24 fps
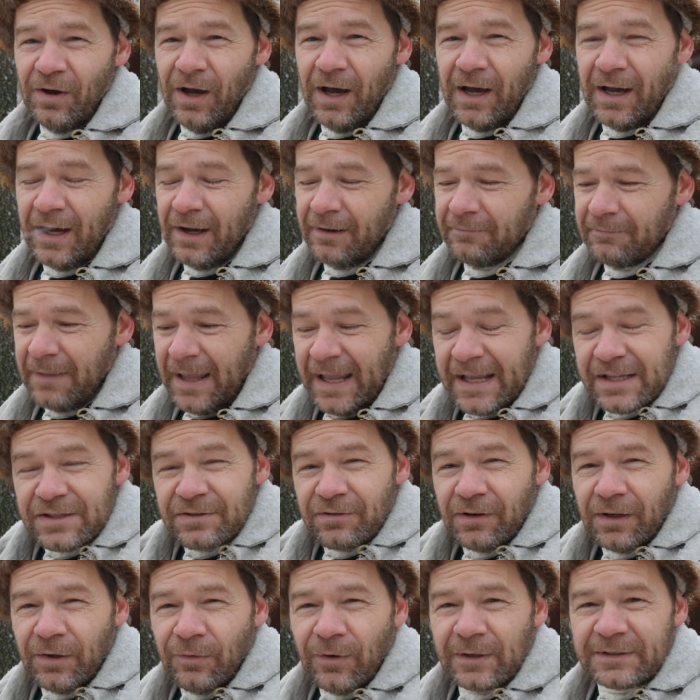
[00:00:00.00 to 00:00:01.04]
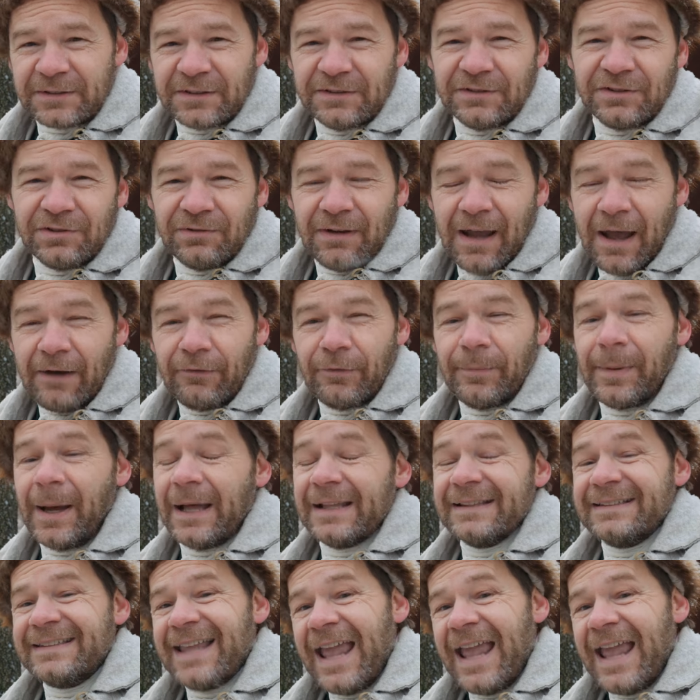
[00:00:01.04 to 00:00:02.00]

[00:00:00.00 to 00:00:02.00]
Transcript: Um, answering questions you have about